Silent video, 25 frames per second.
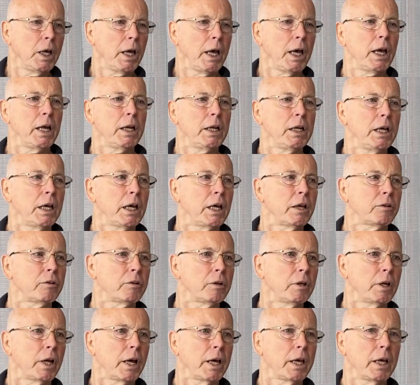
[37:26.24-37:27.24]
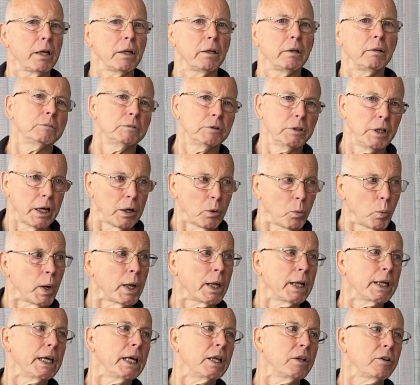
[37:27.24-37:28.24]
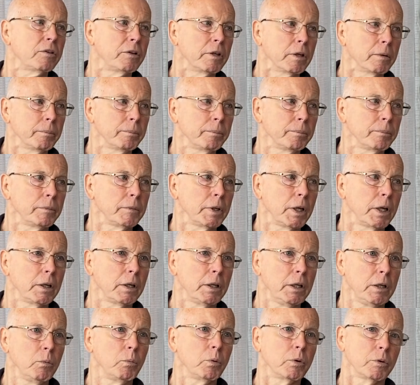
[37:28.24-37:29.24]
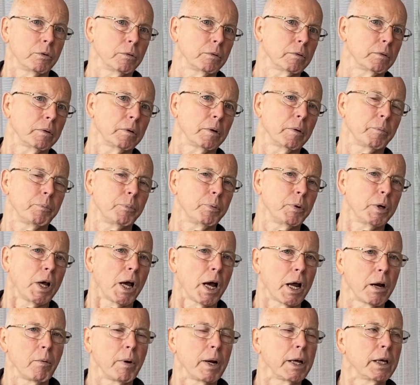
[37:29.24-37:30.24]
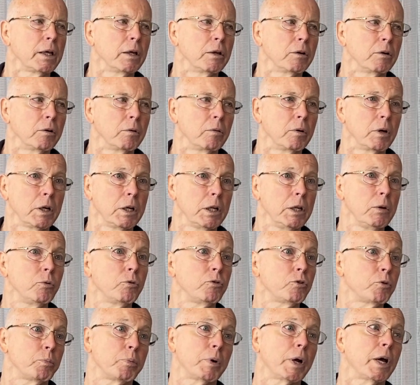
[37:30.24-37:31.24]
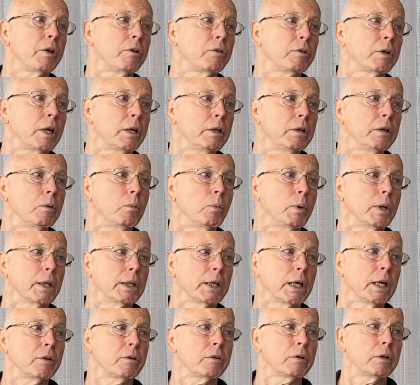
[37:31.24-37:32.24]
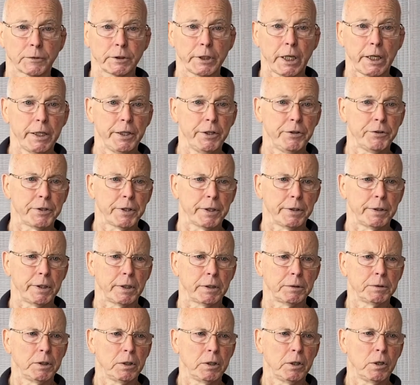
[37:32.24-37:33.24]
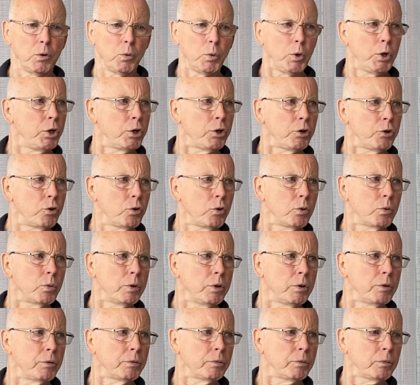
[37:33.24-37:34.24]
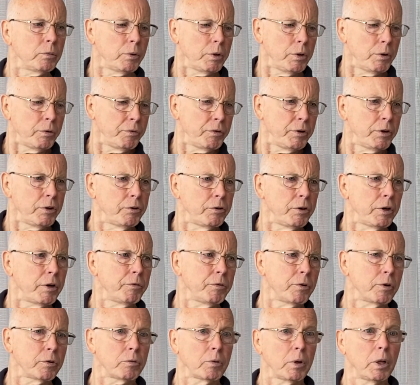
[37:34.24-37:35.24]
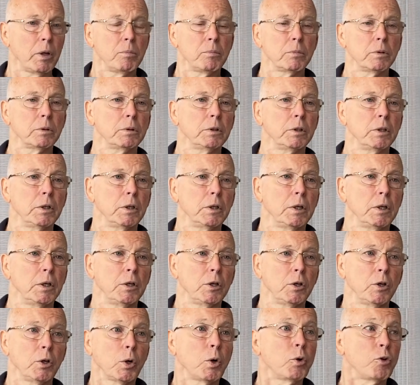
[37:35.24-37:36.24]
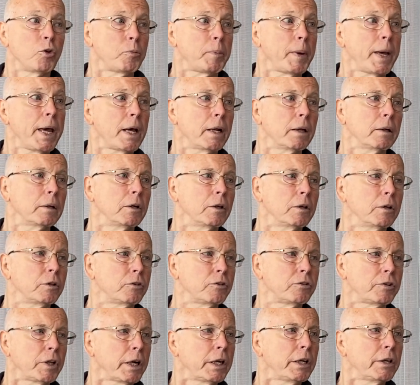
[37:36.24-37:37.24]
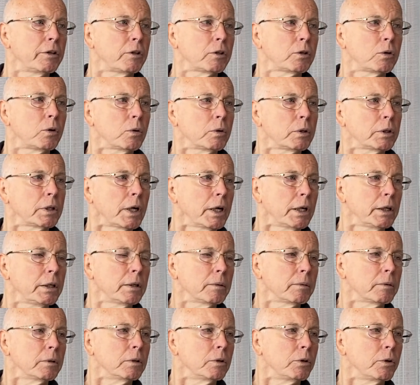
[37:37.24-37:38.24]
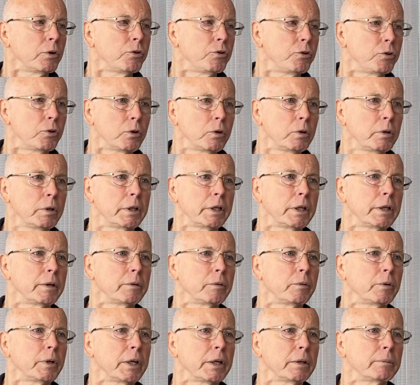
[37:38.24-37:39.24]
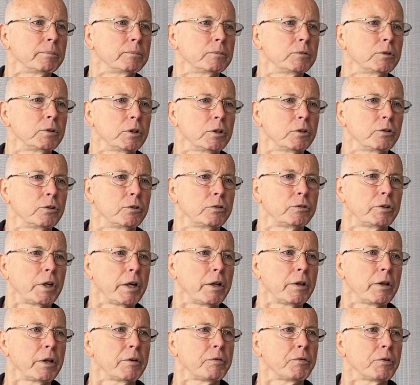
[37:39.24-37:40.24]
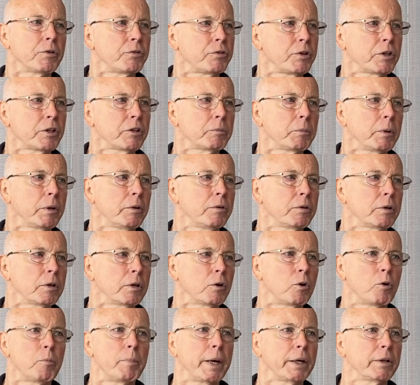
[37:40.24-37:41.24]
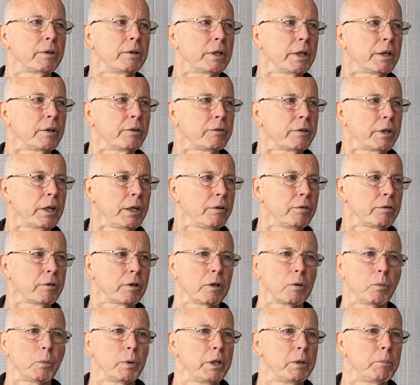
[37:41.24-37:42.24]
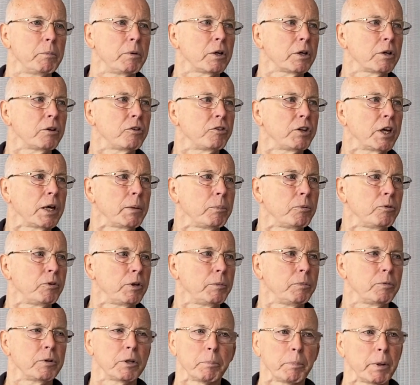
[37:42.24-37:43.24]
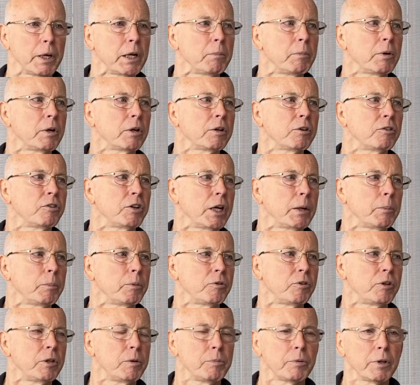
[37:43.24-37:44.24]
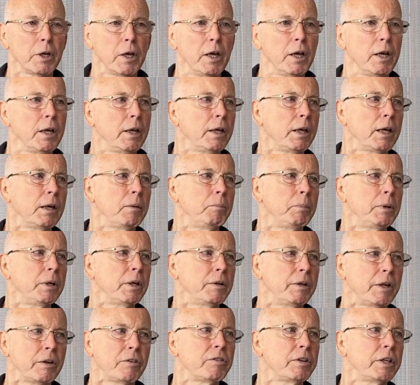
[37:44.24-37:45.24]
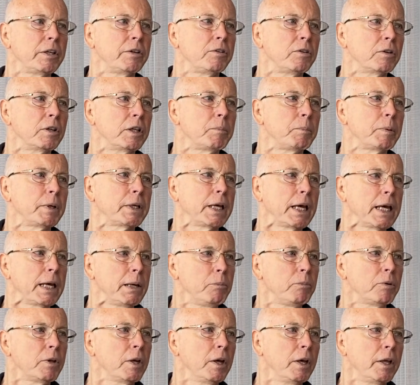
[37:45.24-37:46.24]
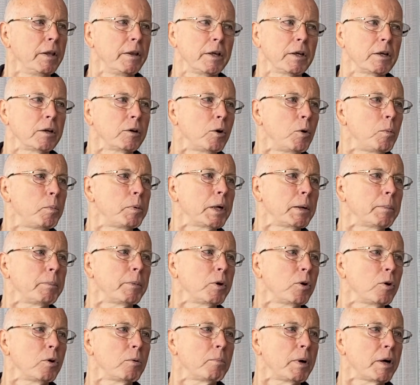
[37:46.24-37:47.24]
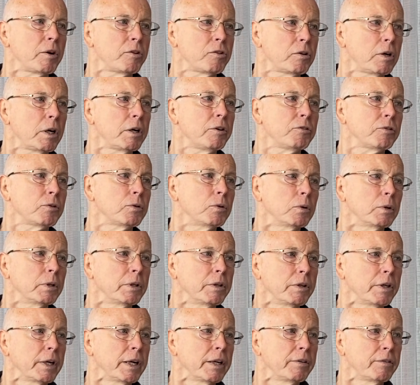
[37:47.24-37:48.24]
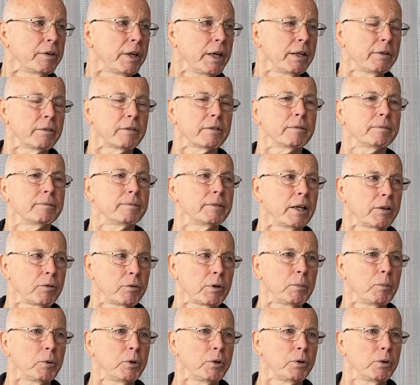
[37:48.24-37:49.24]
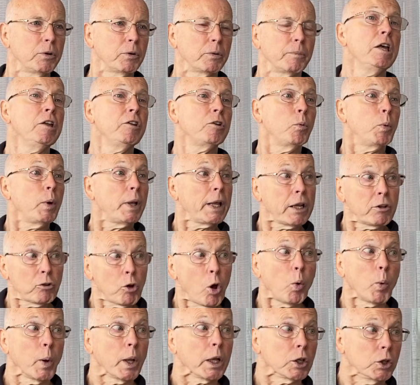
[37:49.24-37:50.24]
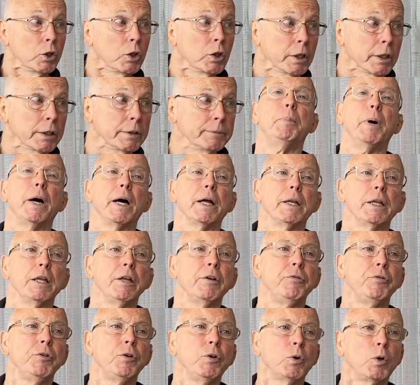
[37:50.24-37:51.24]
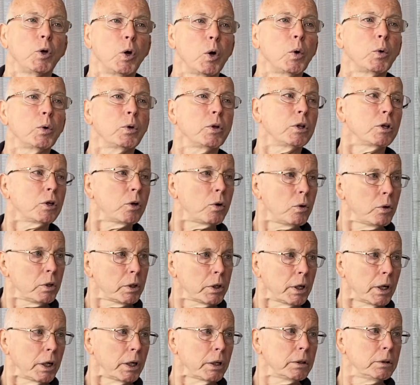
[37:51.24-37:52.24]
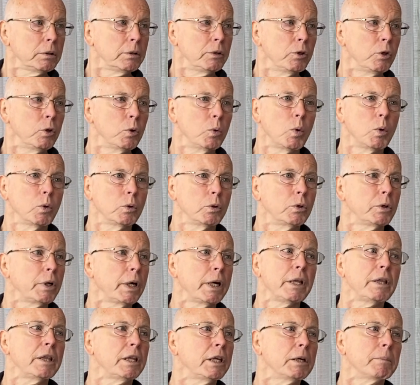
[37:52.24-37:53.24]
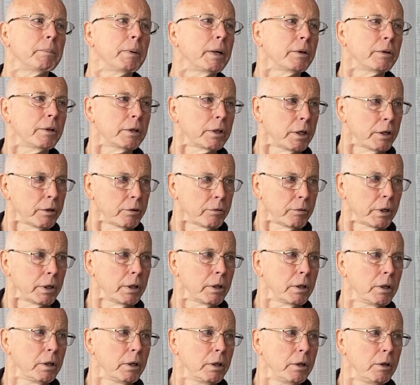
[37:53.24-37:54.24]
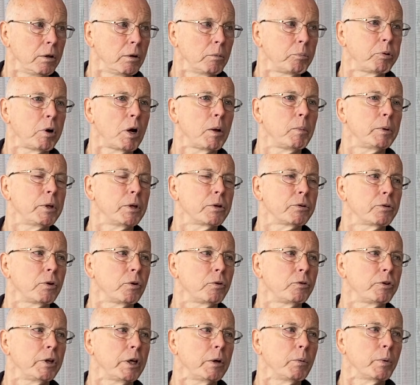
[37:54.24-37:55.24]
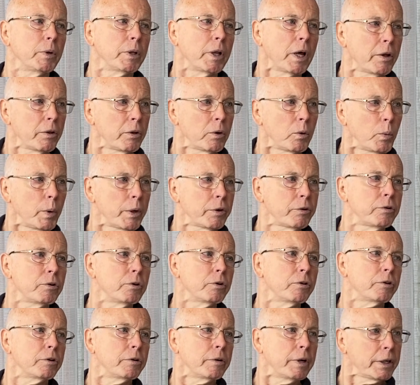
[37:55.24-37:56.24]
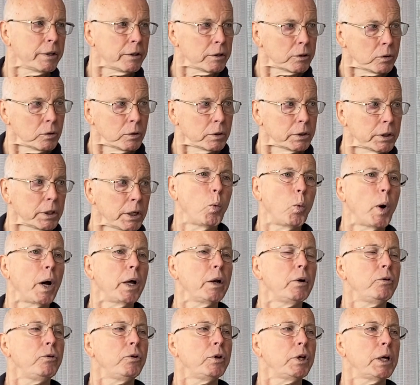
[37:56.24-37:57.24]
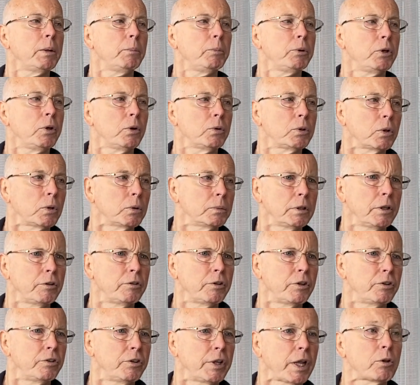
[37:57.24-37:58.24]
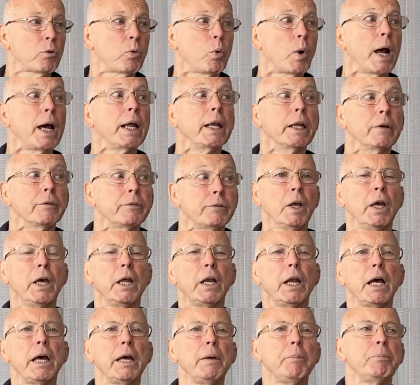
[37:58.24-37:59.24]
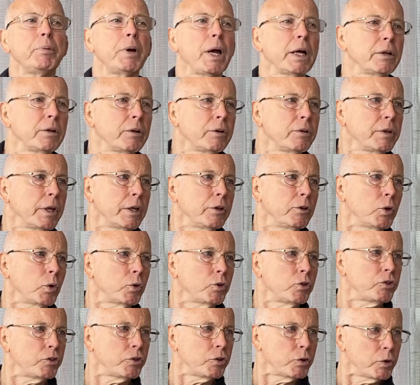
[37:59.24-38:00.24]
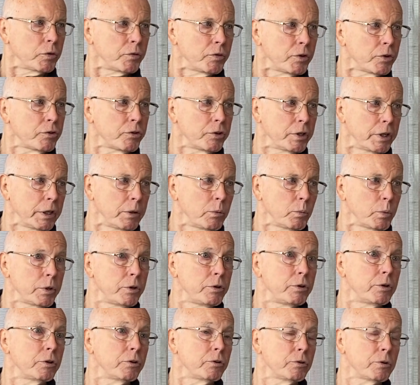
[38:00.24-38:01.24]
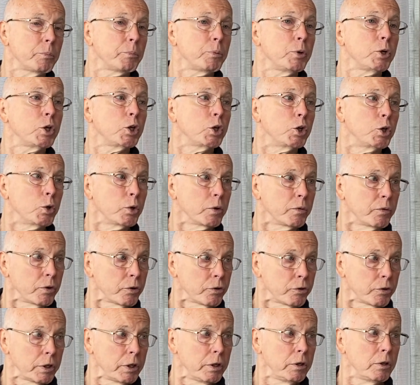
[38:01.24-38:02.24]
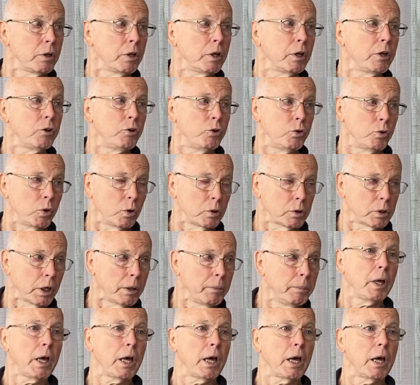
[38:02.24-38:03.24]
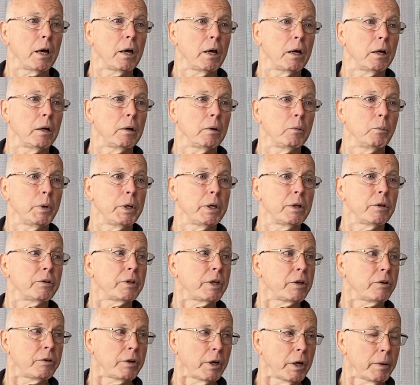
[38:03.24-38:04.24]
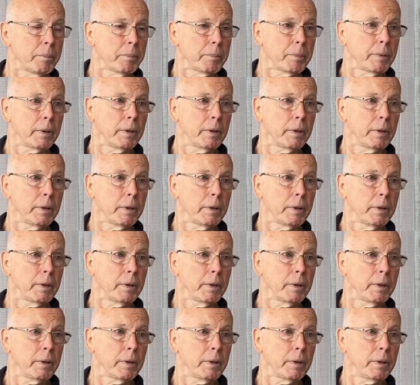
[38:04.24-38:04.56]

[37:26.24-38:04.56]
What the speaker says: and I had done well against him, and he was pretty high ranking degree. And he was surprised that I did well against him, and he said, "No. What are you going to do when you finish Air Force?" Well, I'm going to go to Japan. I'm going to study at the Kodokan. I'm going to learn judo, and then I'm going to study there for 6 months. I'm going to go back to the United States. I'm going to win the American Championships and the Pan American Championships and be a designated to Olympic Games. Then I'm going to open up my own martial arts school in the United States. That's what I'm going to do. He said, well, that's all well and good, but if you go to the Kodokan, you won't learn anything about the country. You'll probably associate with other Westerners that are at the Kodokan. Why don't you come to Kyoto? He says, that's where I live, and I practice at Doshichi University, which is a pretty good university. Judo club, and we can set you up.